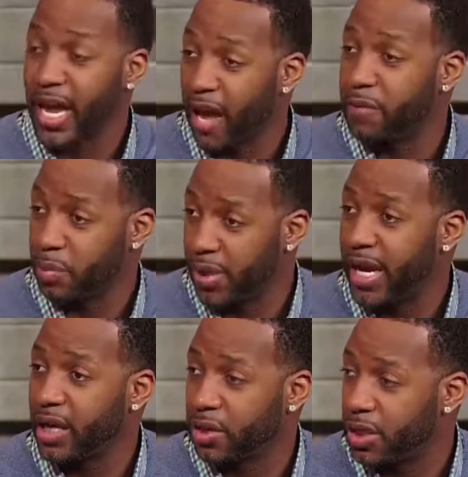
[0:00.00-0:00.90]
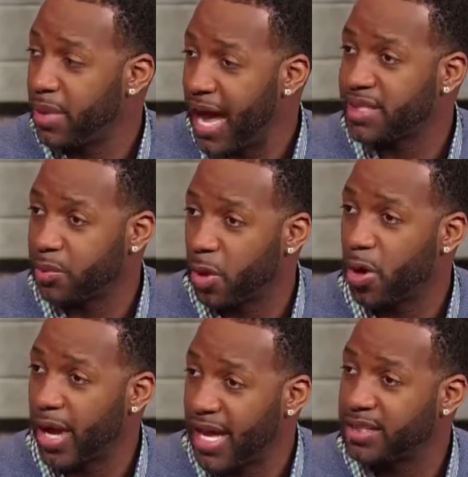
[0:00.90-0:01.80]
have been playing good
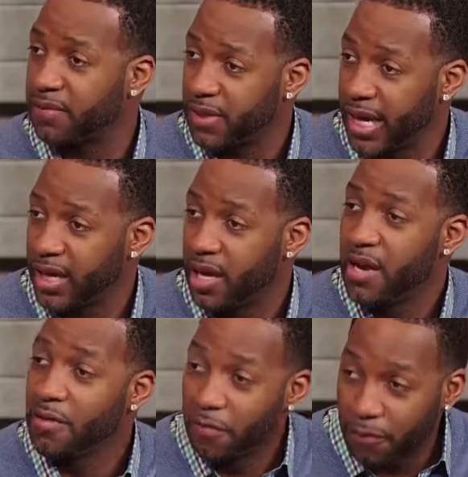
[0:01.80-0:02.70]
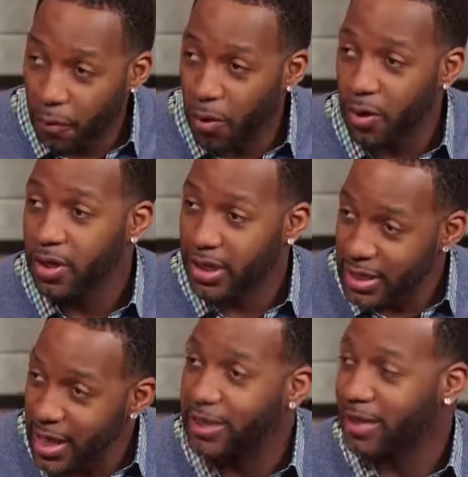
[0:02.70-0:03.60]
basketball as of late. For the
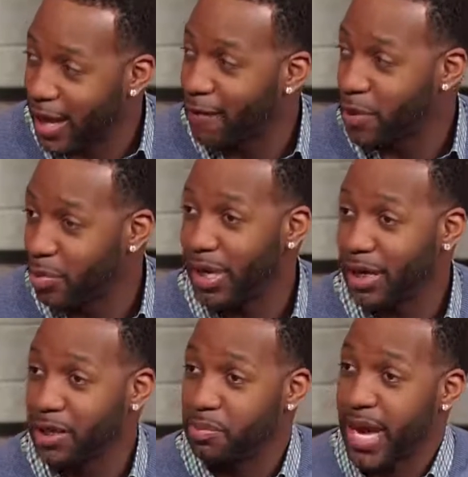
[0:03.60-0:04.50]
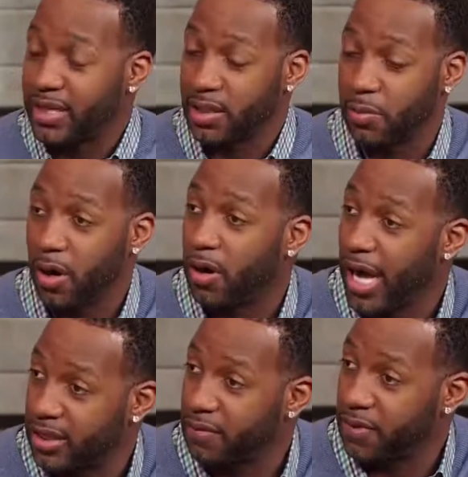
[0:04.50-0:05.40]
Knicks, they have been playing good basketball
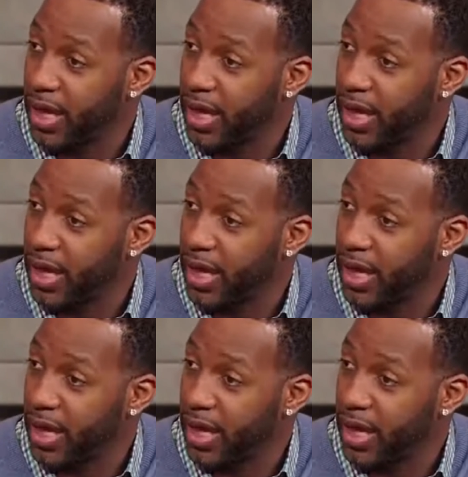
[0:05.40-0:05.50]
as of late.